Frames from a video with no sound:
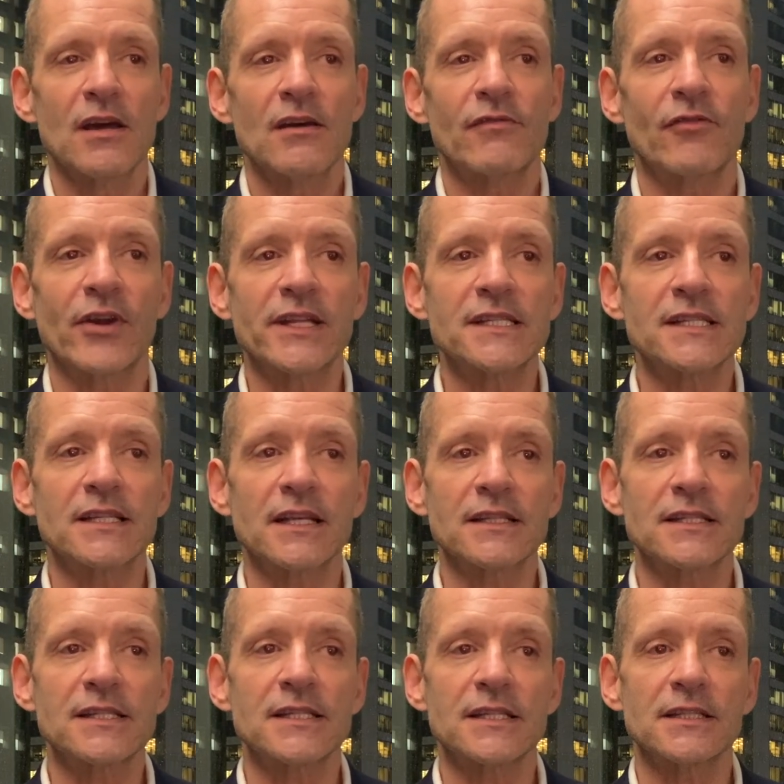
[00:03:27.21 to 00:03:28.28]
For
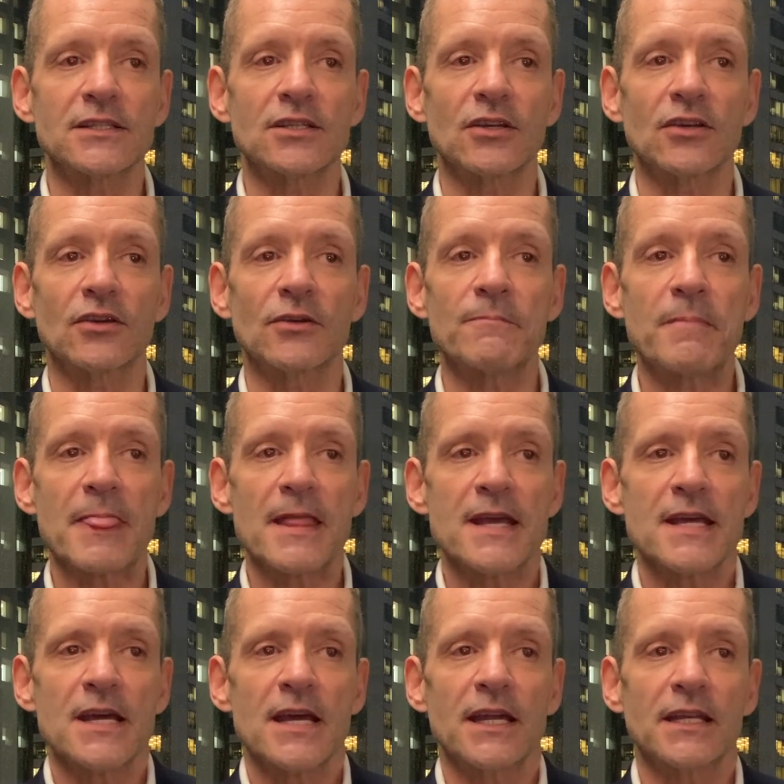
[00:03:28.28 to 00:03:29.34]
instance, in the
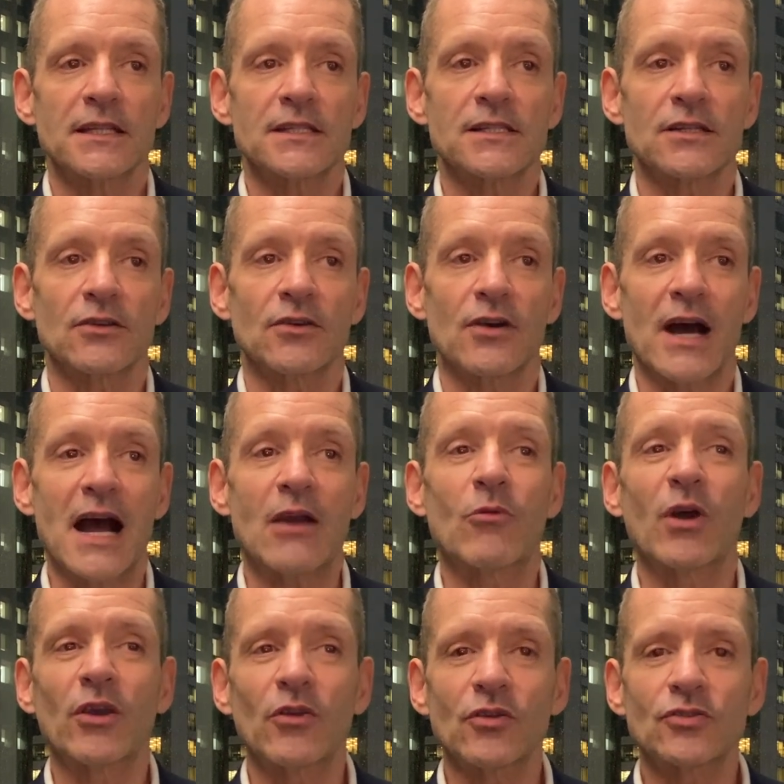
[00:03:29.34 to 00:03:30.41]

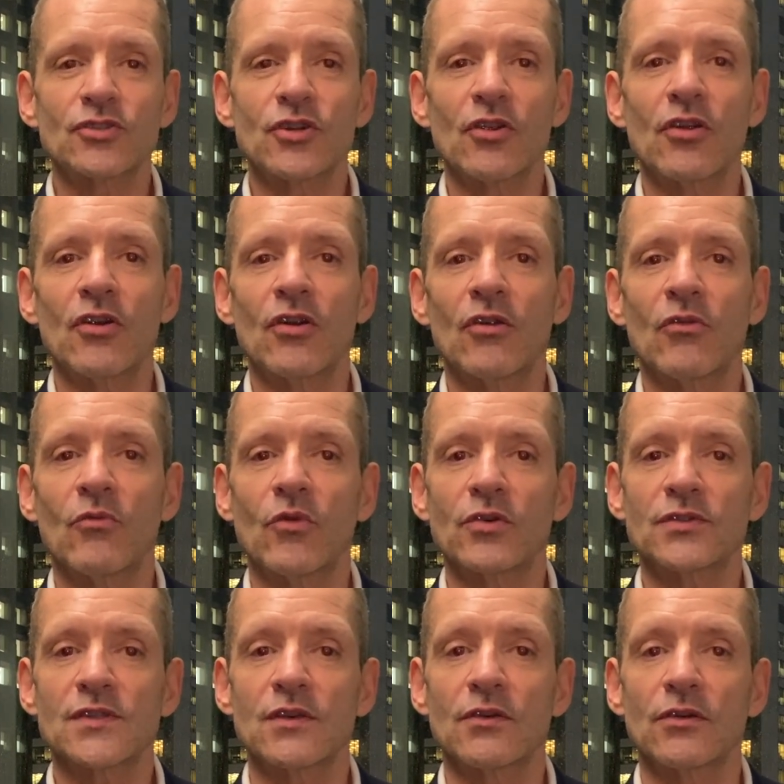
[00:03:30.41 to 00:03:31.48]
aquaculture
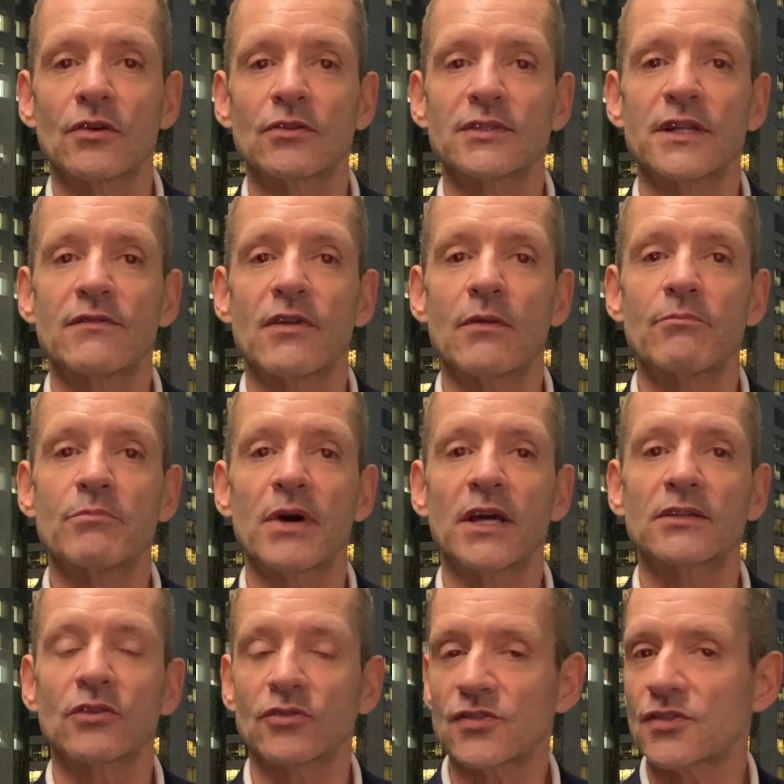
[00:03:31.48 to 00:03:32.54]
was a
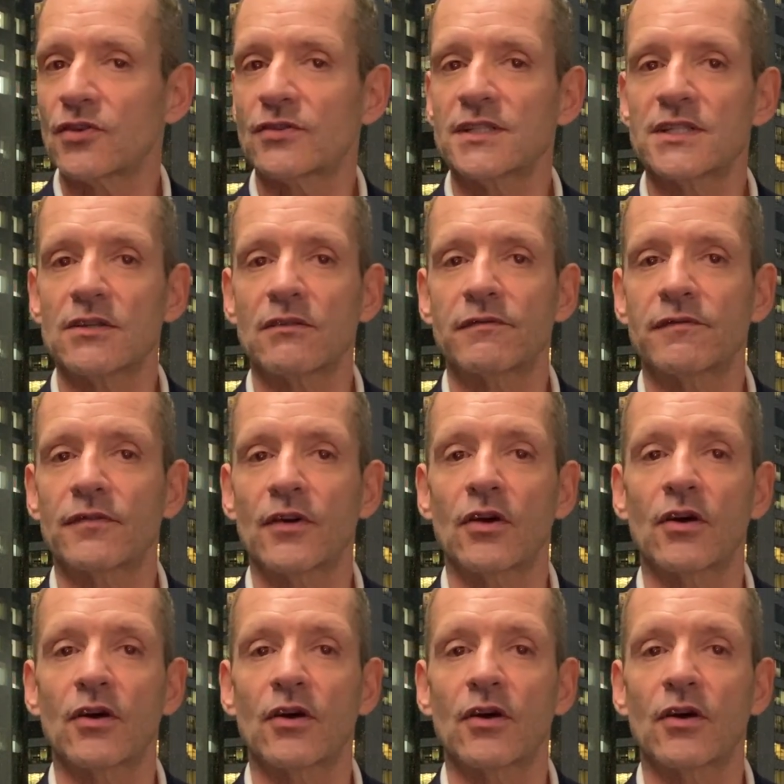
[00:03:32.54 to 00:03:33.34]
development or study of